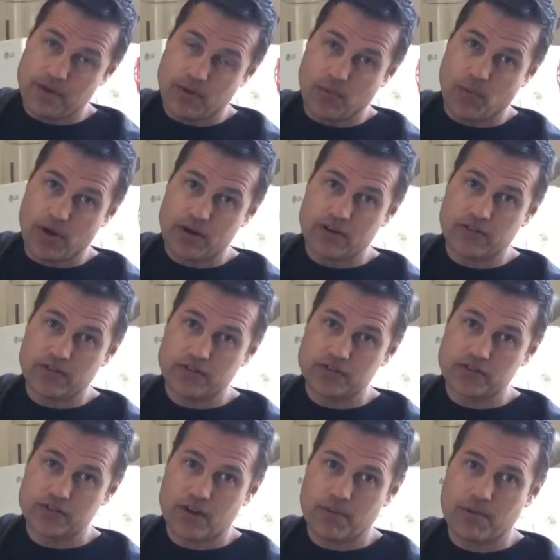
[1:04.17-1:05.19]
wonderful
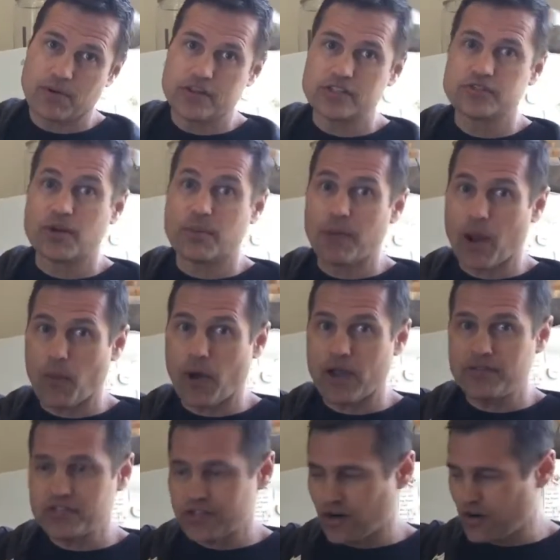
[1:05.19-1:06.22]
strawberries from my
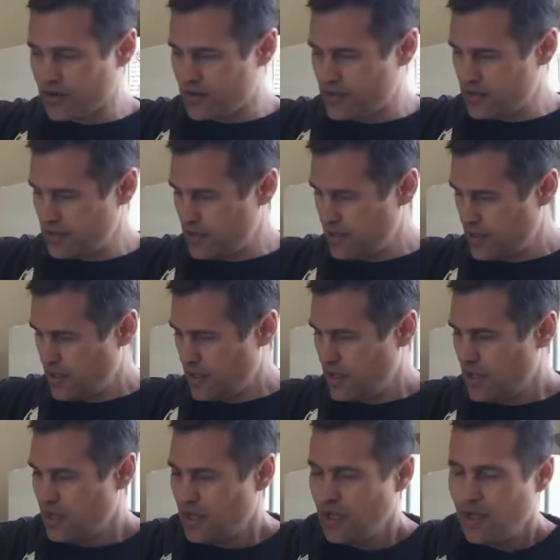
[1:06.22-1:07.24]
wife's garden
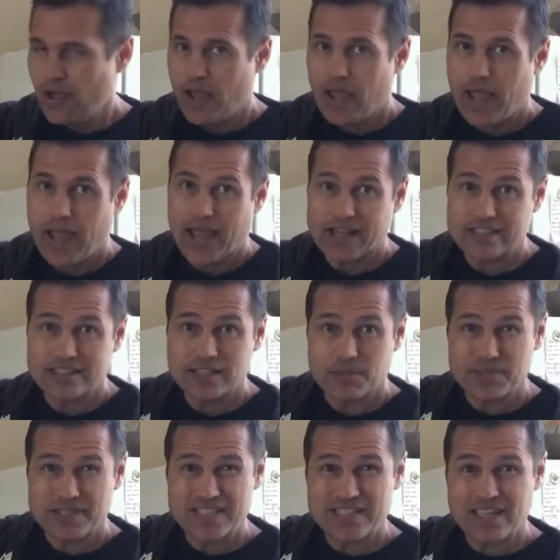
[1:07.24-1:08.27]
and some
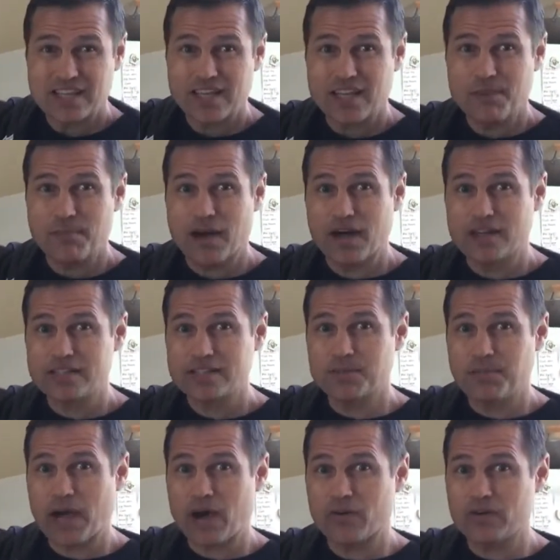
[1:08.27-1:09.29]
psyllium husk
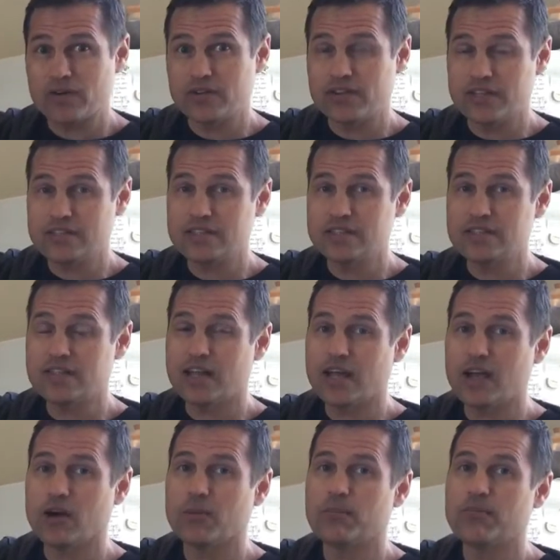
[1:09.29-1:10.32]
powder. This is going to
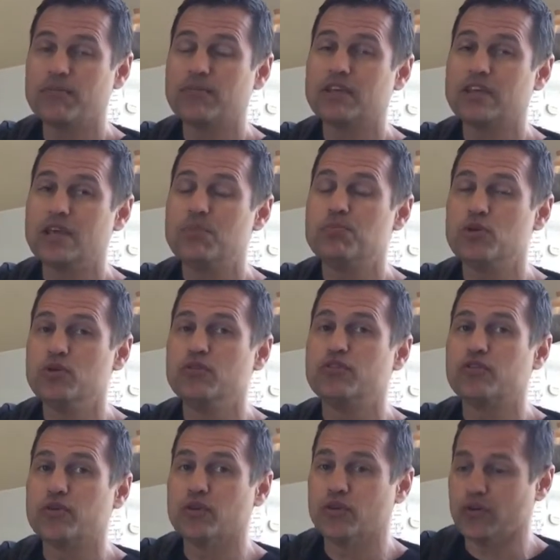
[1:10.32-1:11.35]
help keep you
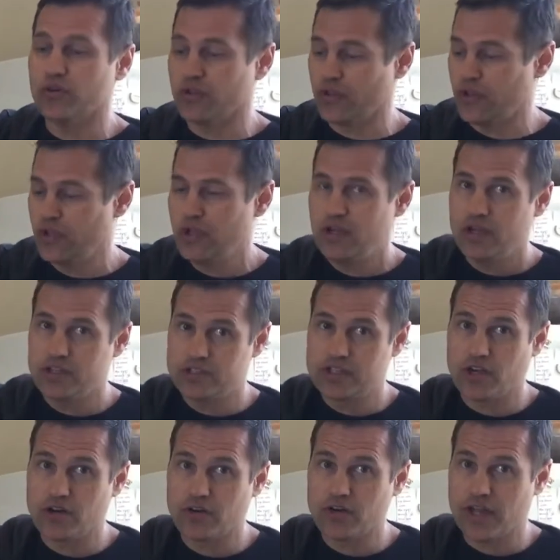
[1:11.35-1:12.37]
full until
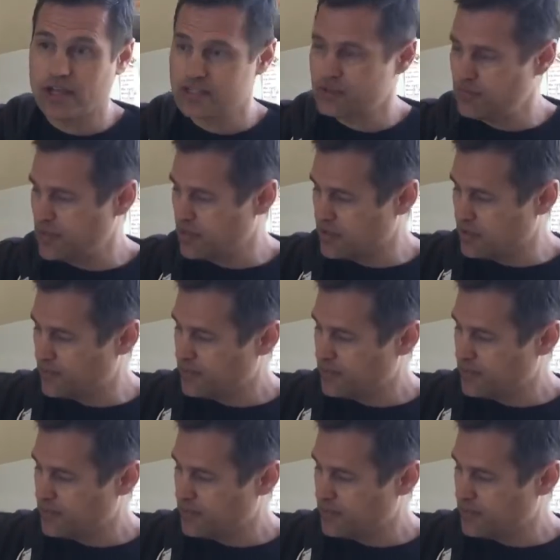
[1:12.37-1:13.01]
your next meal.